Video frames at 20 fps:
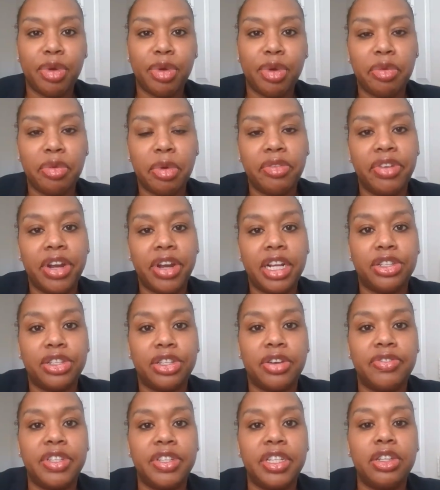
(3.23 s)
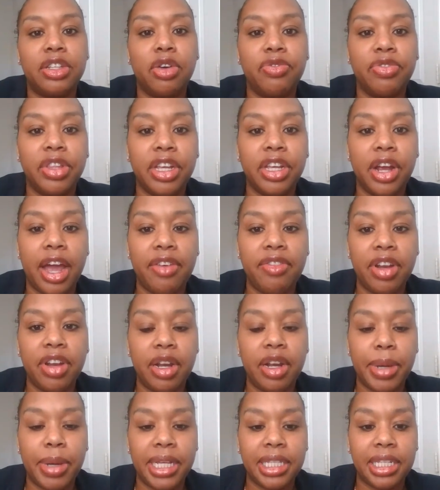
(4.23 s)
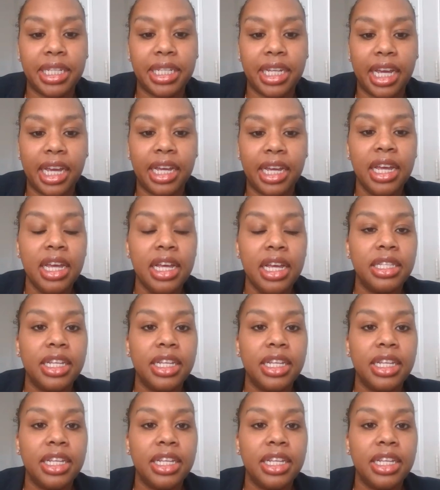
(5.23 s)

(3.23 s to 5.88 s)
Profit Mount Financial Services. Hopefully you're having an amazing day.